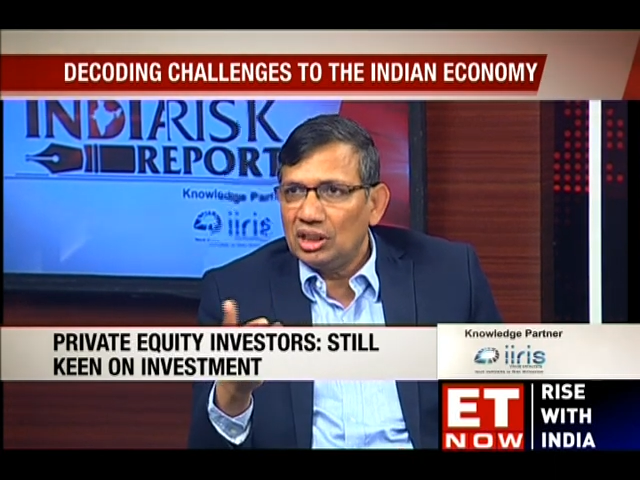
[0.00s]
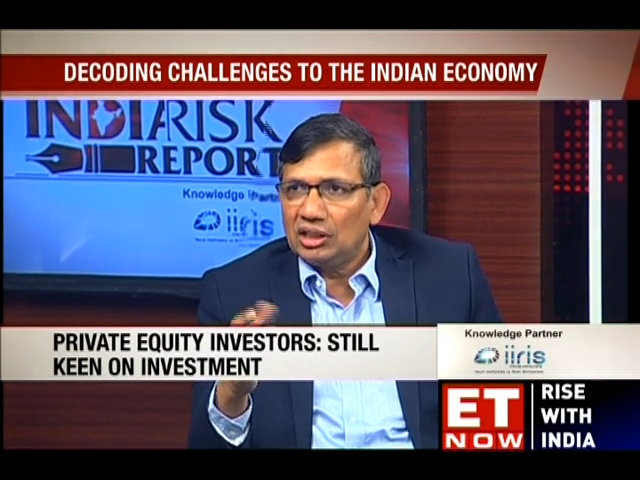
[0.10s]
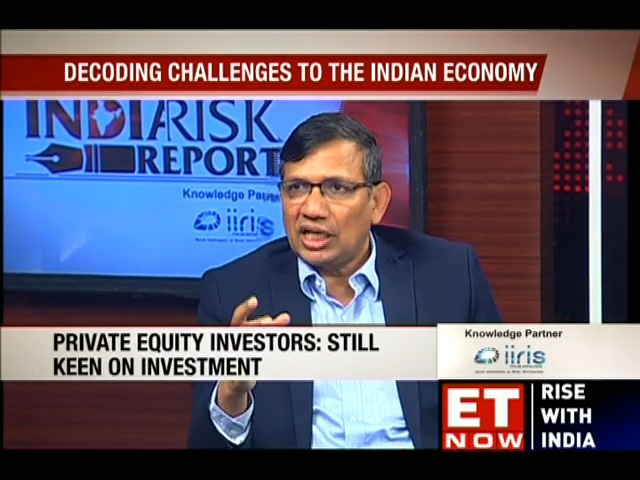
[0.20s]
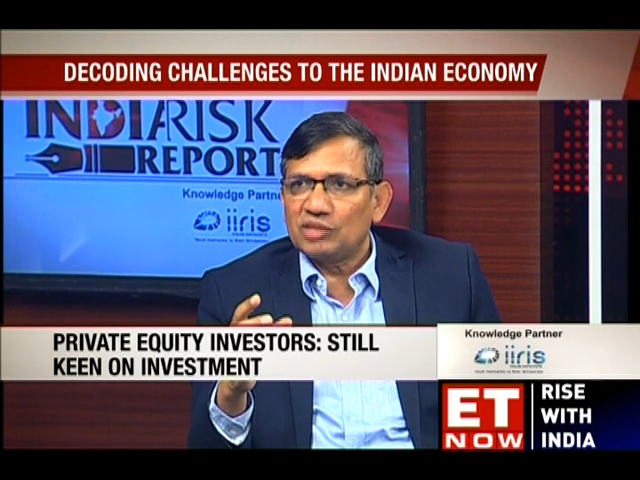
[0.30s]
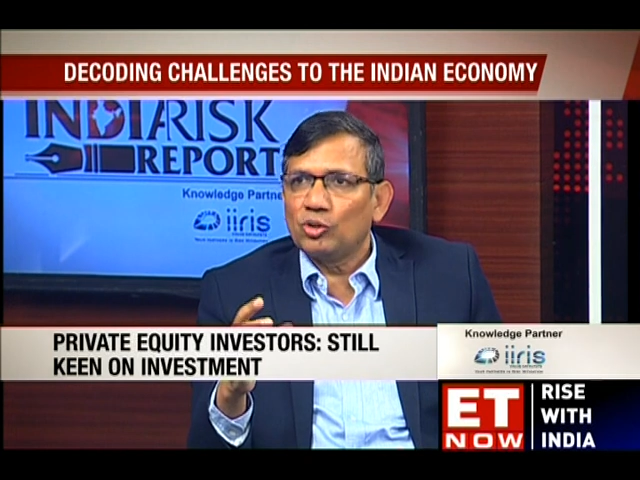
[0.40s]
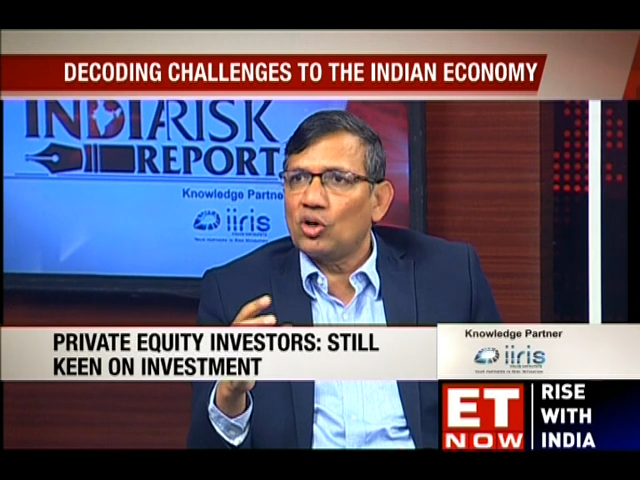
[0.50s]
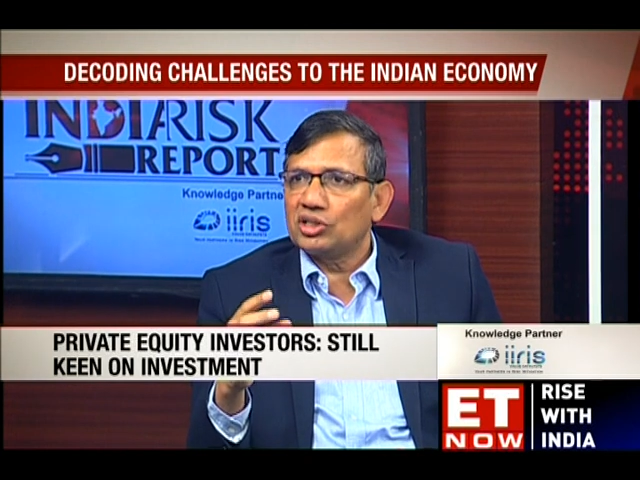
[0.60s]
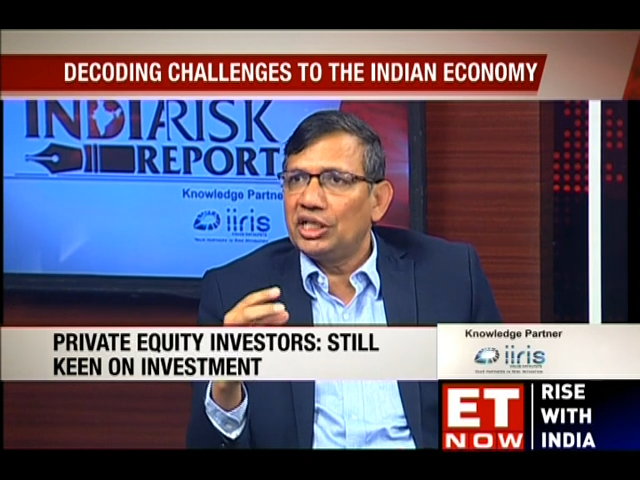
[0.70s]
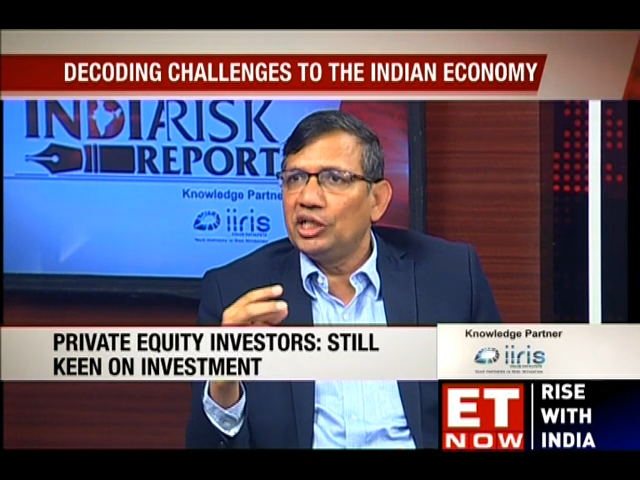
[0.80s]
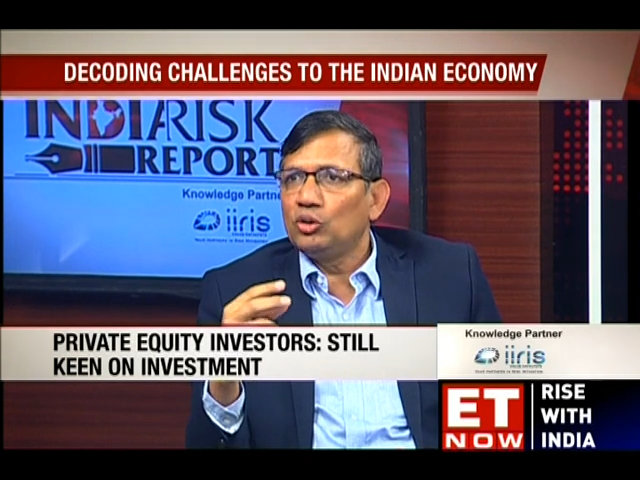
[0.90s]
That's because
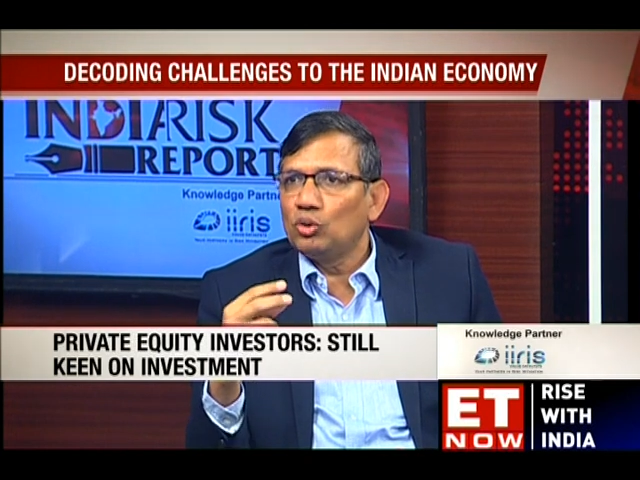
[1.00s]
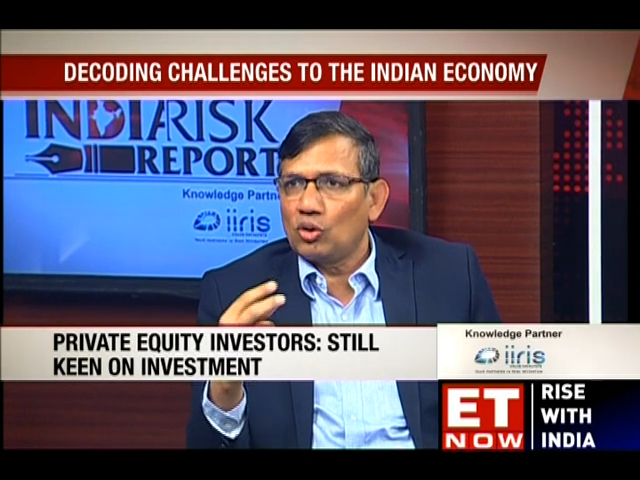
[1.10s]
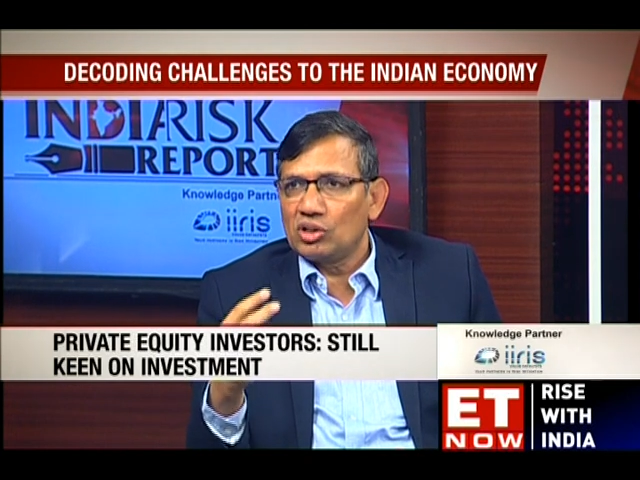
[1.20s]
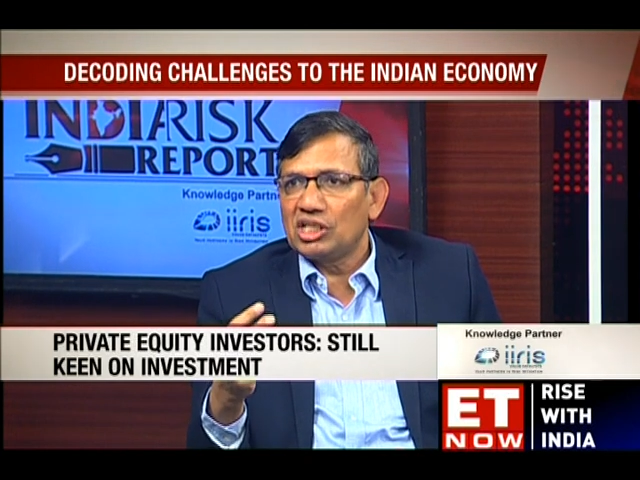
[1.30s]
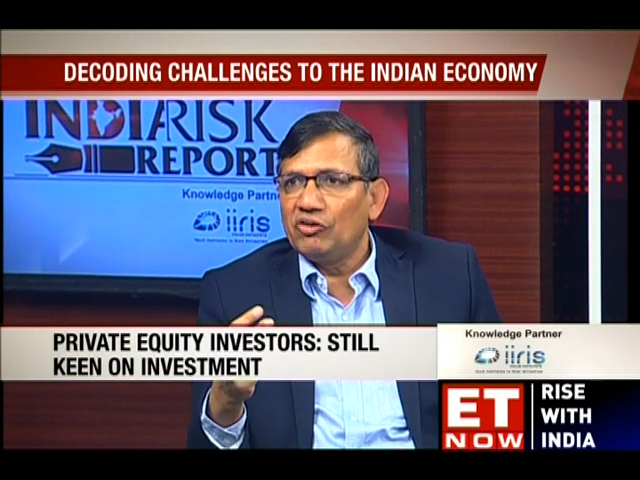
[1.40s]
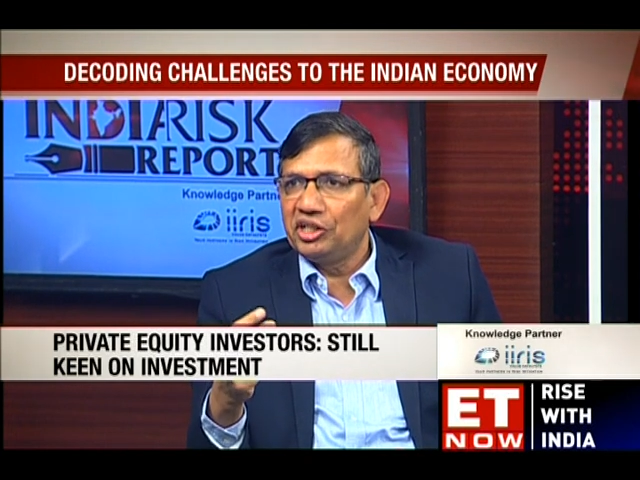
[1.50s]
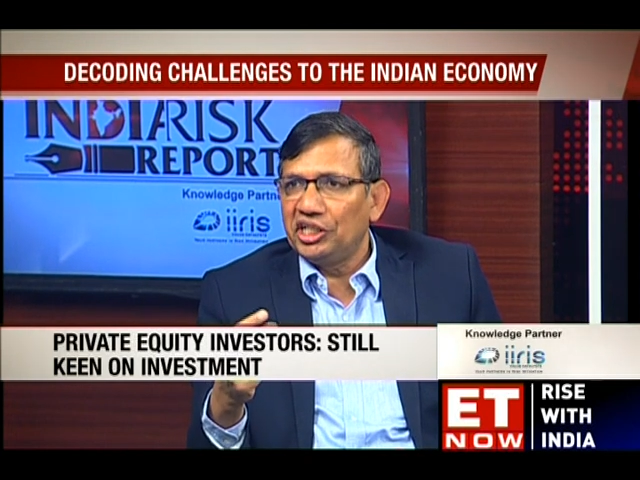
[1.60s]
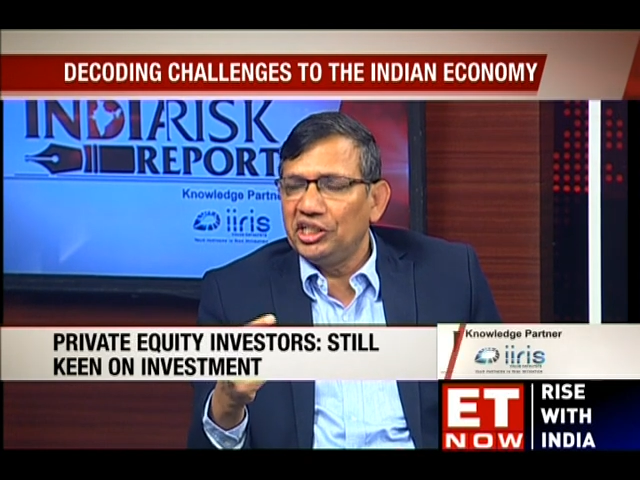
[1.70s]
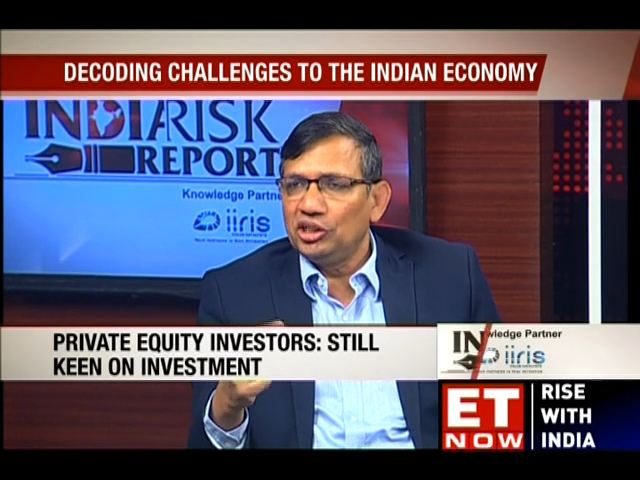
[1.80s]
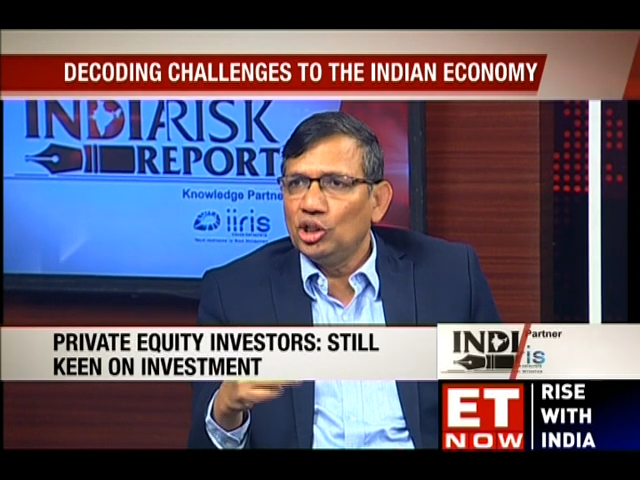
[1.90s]
in
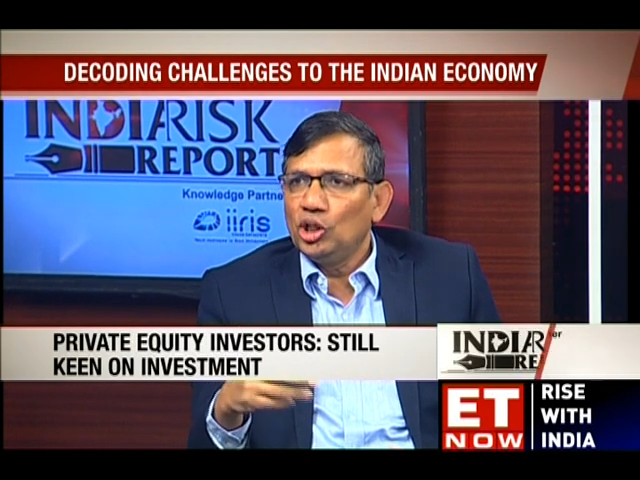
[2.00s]
2017,